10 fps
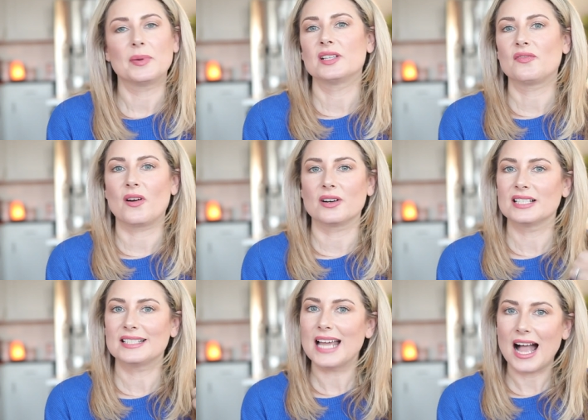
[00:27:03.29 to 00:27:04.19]
but as far
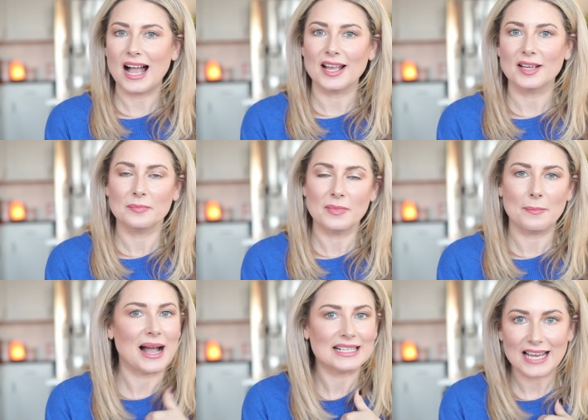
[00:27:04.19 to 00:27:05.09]
as time,
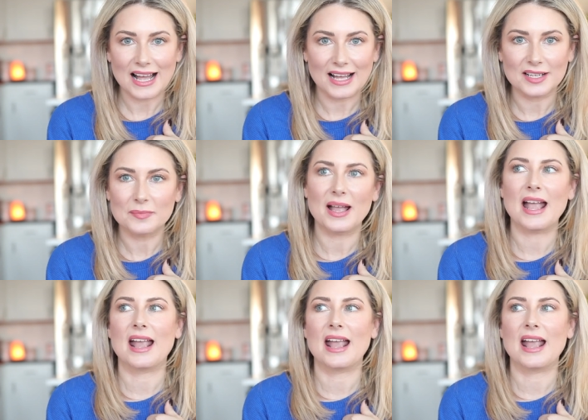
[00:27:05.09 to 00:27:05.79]
my time,